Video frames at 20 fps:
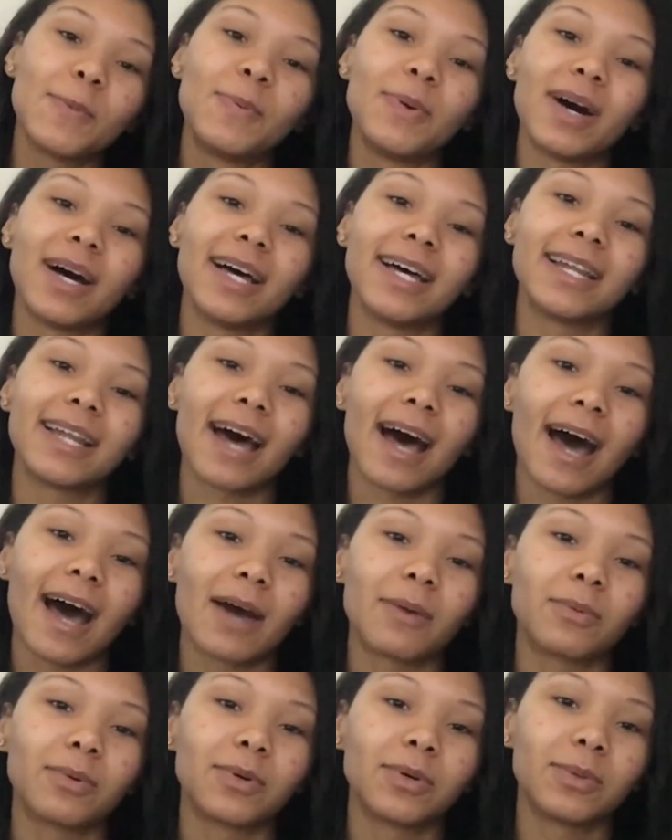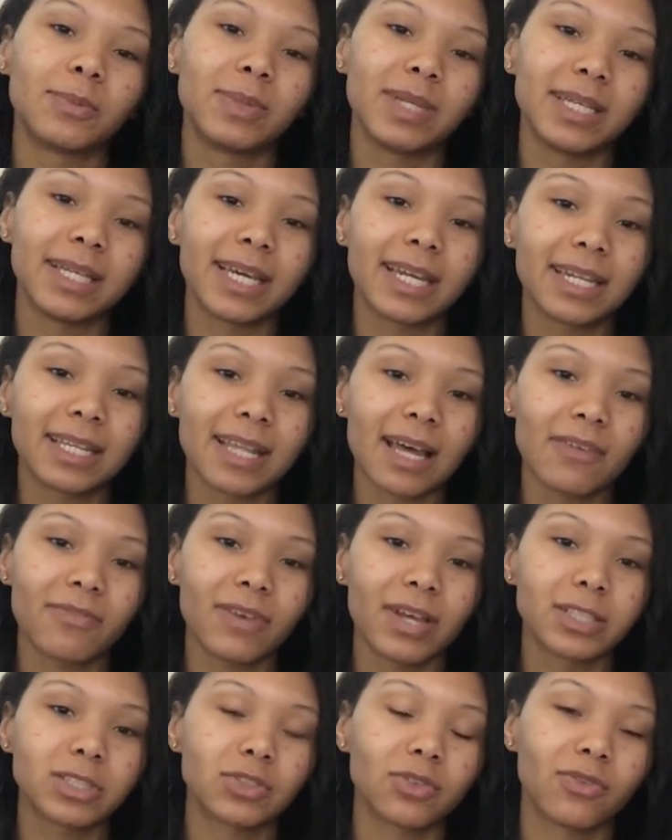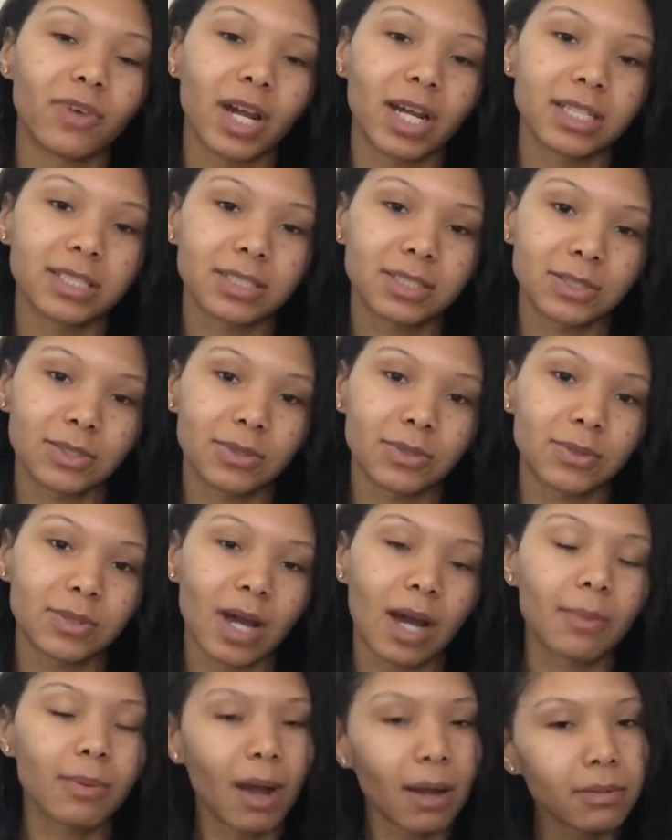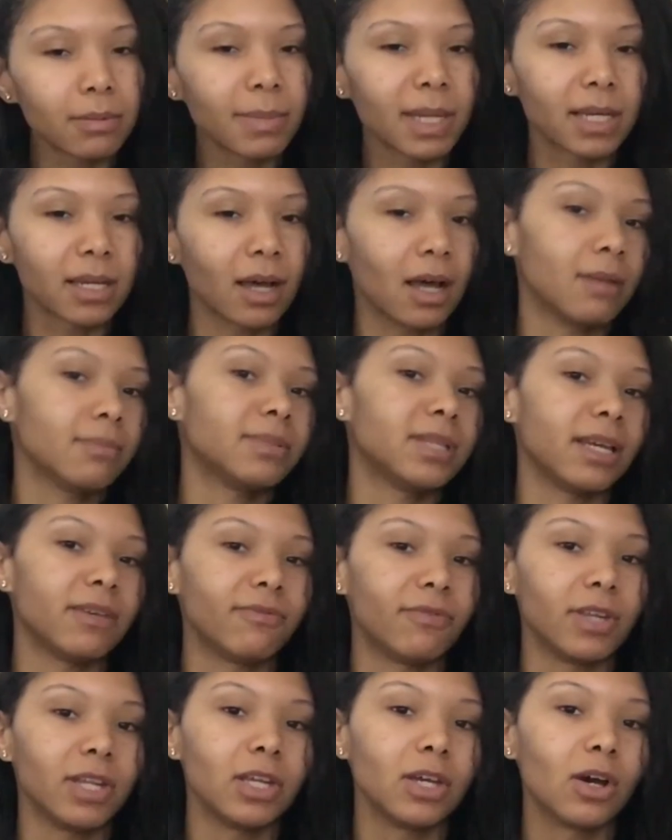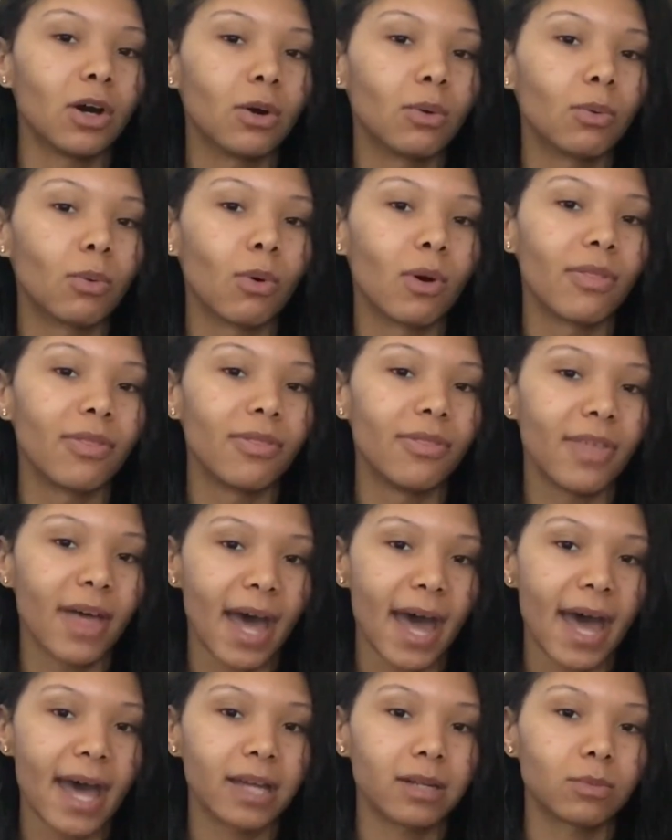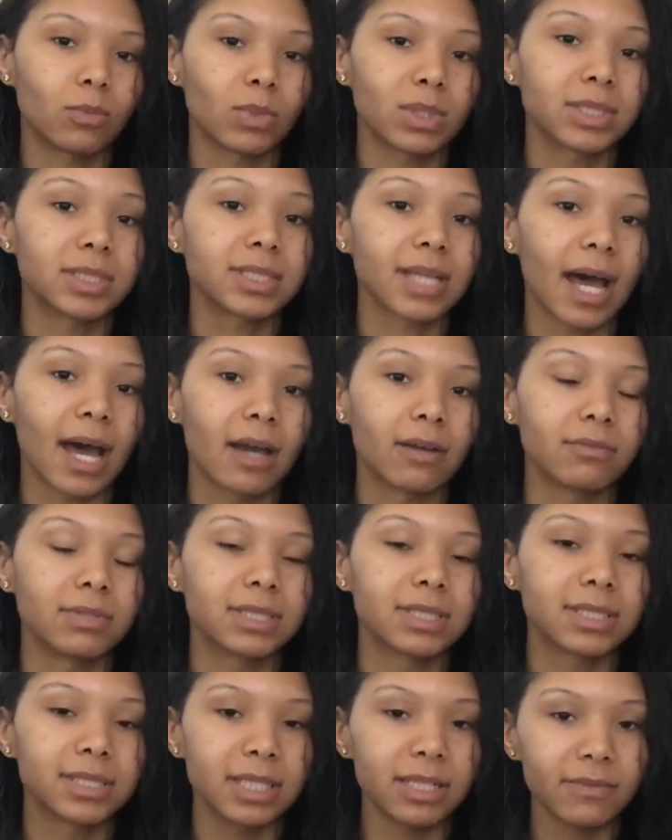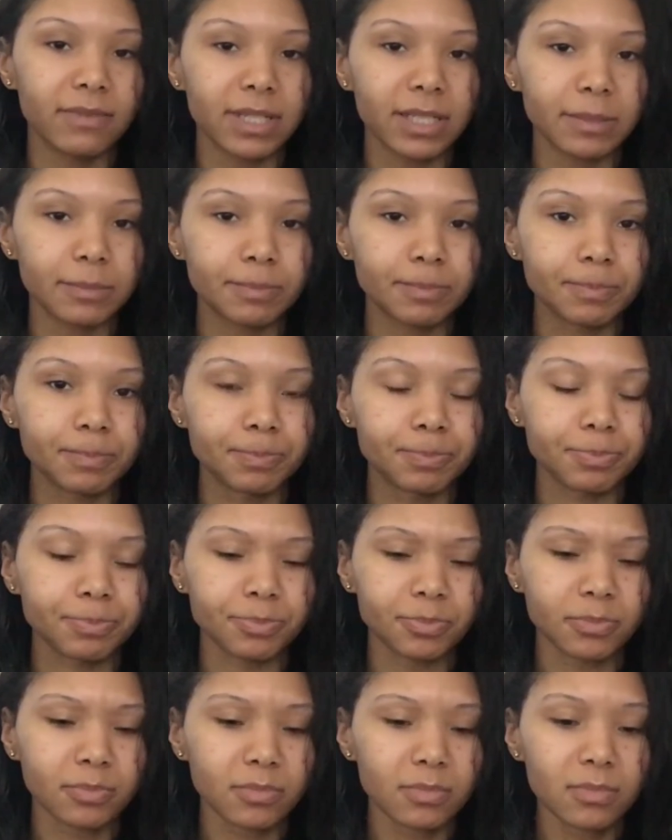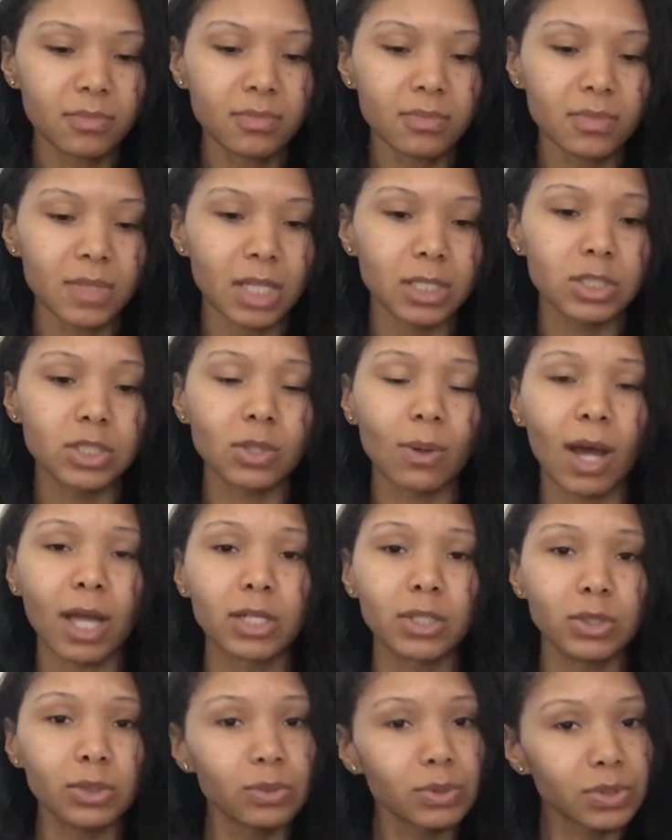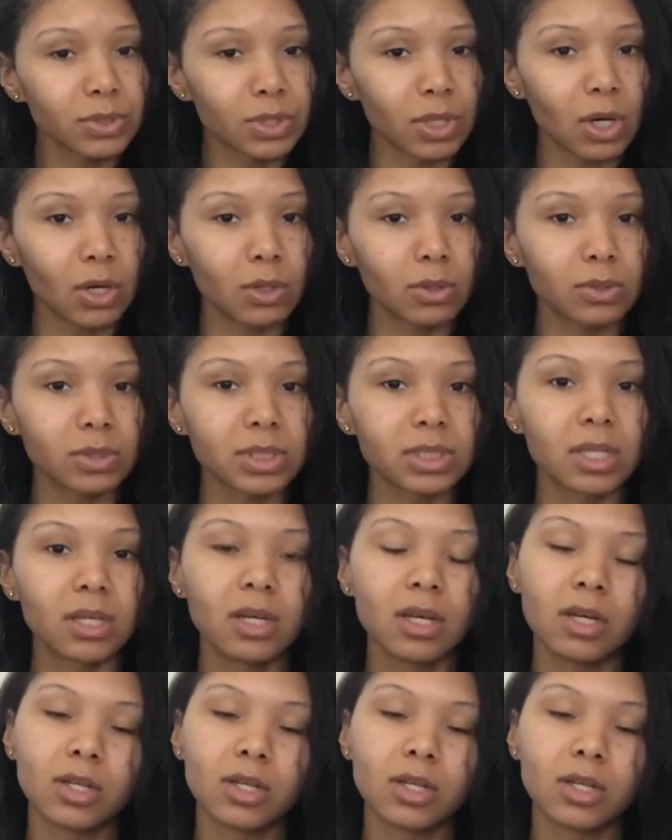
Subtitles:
But I will be getting that facial very soon. I'll probably make an update video on that once I receive it. So I use those.